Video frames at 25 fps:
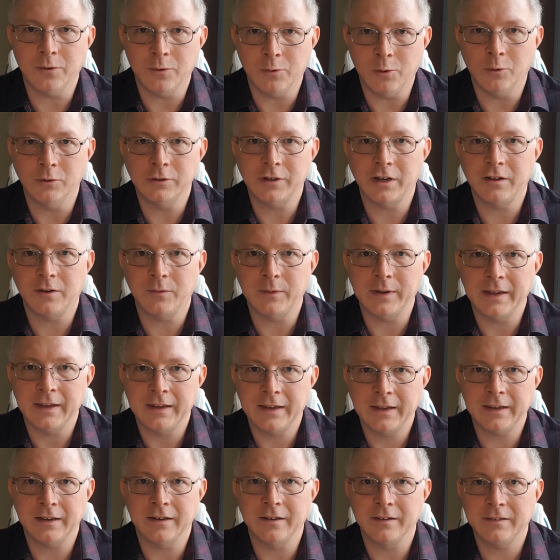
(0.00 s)
auditory,
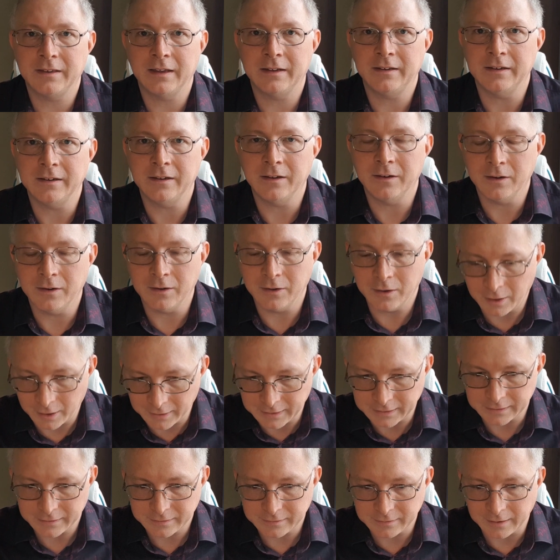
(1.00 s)
kinesthetic
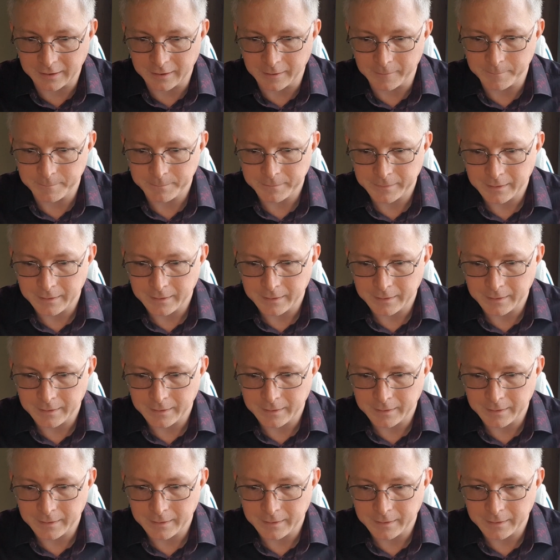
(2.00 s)
learning style?